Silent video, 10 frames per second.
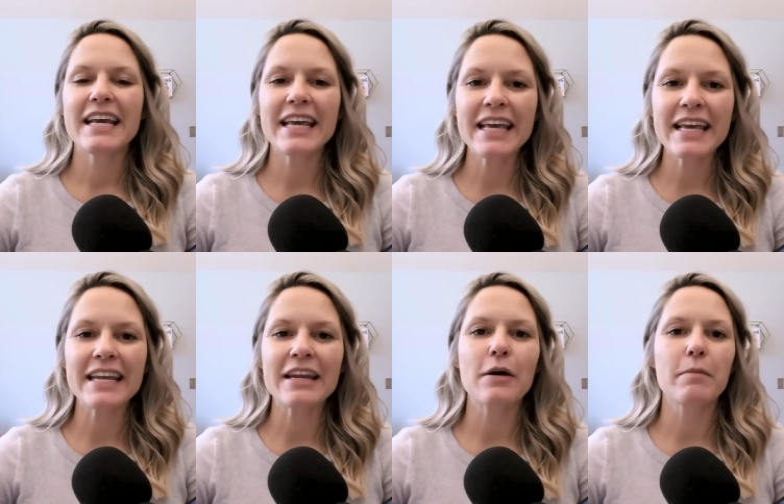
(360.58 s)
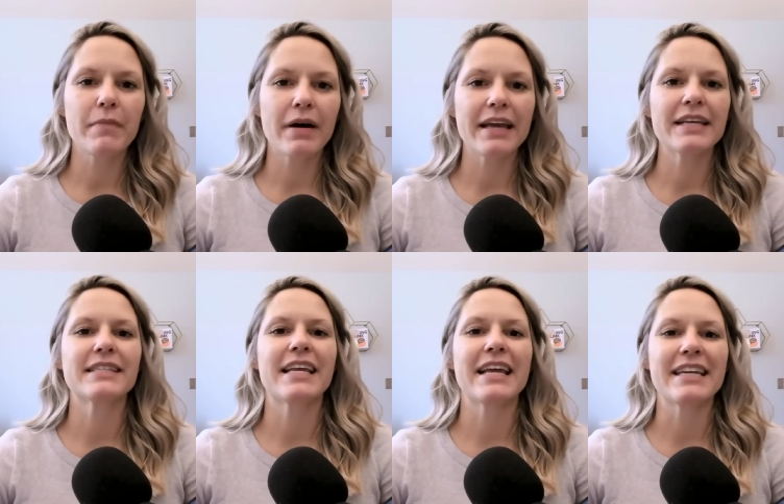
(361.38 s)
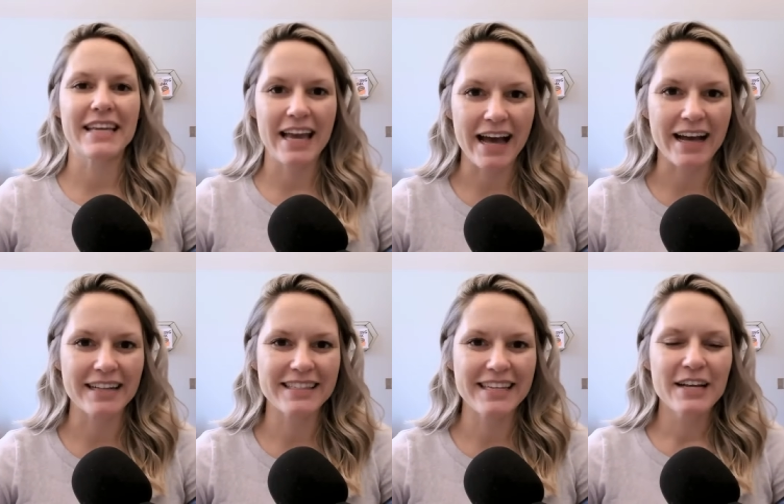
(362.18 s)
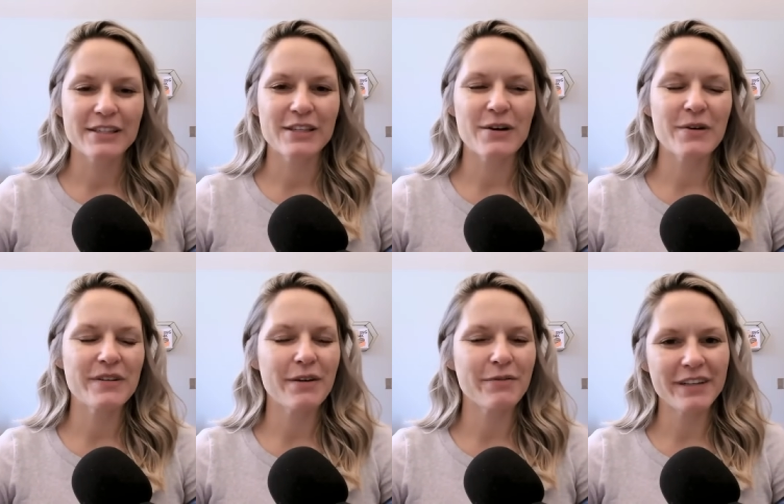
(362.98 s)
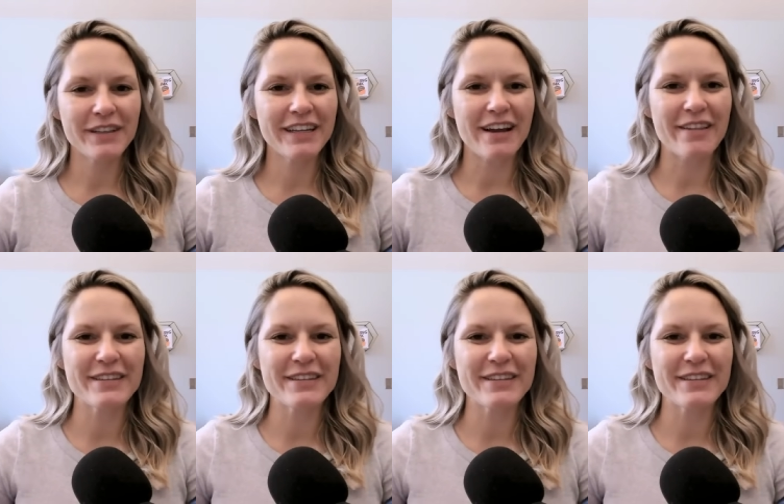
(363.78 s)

in mice and cats. So definitely not the